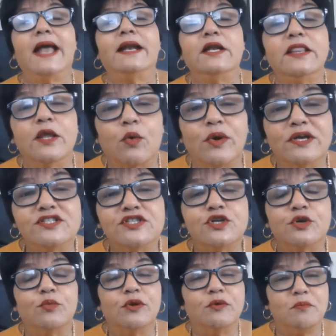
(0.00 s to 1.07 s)
And the
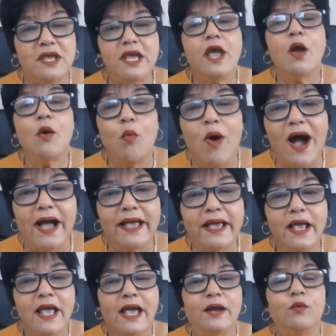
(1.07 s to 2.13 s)
question would be
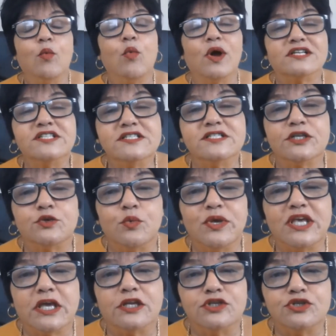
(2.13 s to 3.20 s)
why and what is it
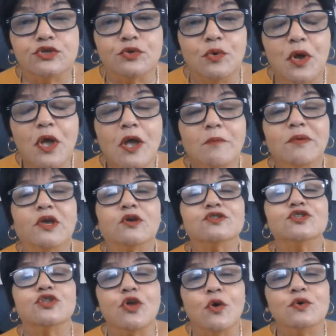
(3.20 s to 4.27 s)
we can do?
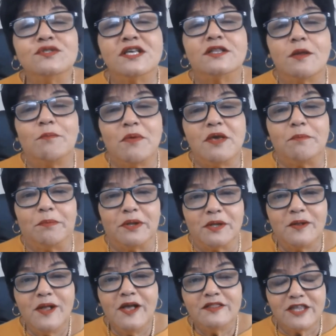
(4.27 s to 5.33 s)
Because those are the
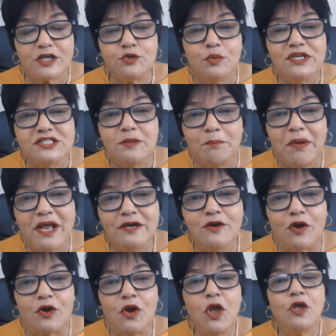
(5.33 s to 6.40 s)
people that we
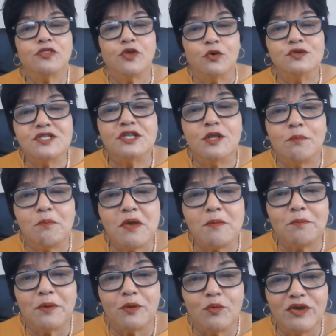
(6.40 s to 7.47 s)
depend on. Those are the
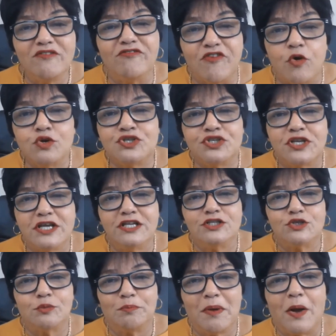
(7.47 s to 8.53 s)
people we vote
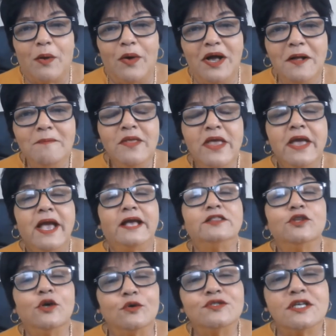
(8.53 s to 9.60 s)
into power.
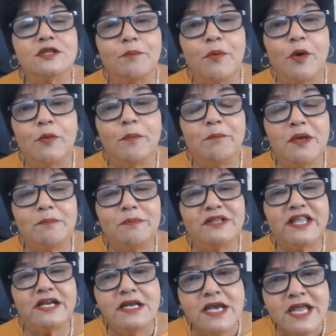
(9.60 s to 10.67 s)
And those are the
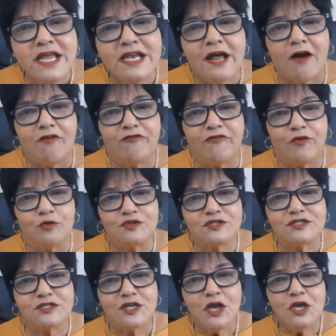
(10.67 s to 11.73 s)
people that need our
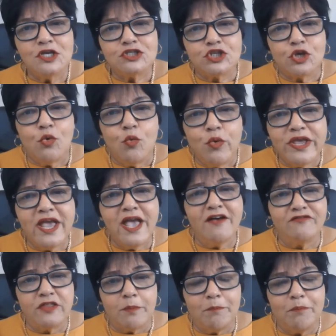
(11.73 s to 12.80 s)
votes. So we
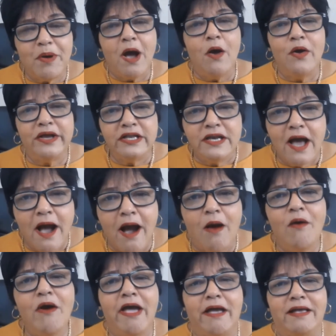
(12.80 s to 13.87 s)
have the power in
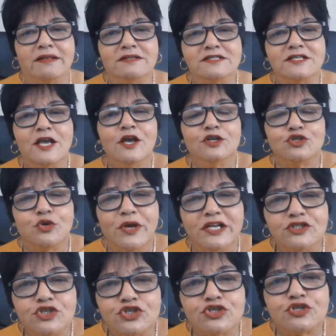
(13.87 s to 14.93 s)
our hands to
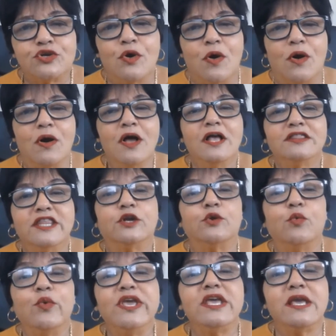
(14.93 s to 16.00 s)
ensure
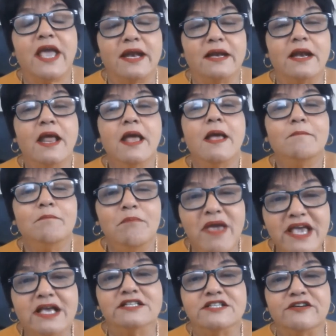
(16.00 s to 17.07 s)
that we can
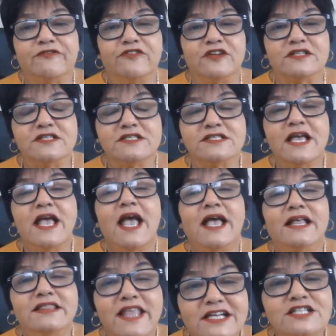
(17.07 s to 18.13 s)
make a difference.
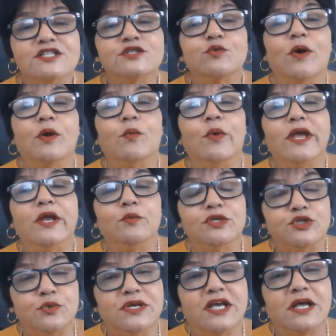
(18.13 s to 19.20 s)
And that is one way in
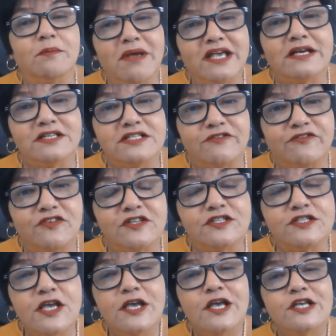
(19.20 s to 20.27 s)
which we can make a
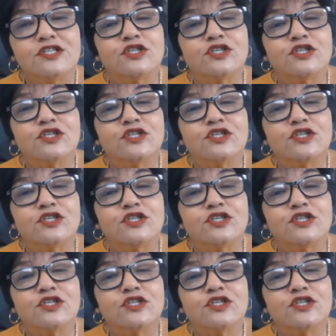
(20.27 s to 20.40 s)
difference.